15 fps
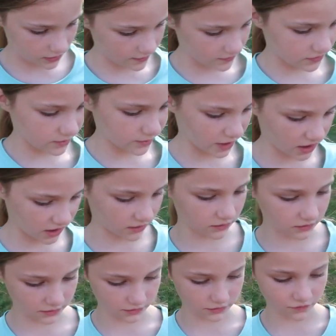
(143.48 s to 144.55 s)
leaves might
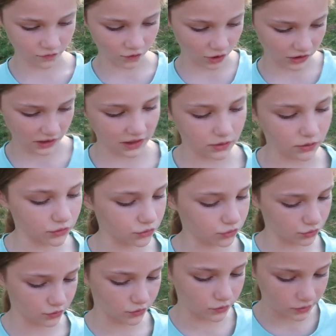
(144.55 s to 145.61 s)
fall out
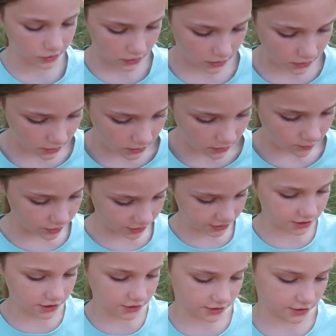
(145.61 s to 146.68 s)
through. But
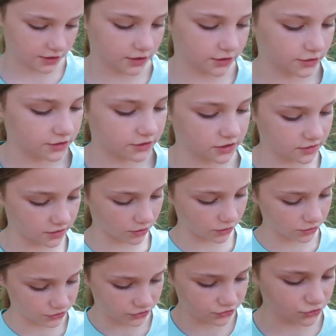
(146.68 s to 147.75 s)
the
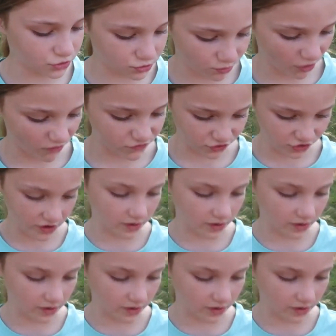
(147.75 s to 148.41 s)
holes are too small for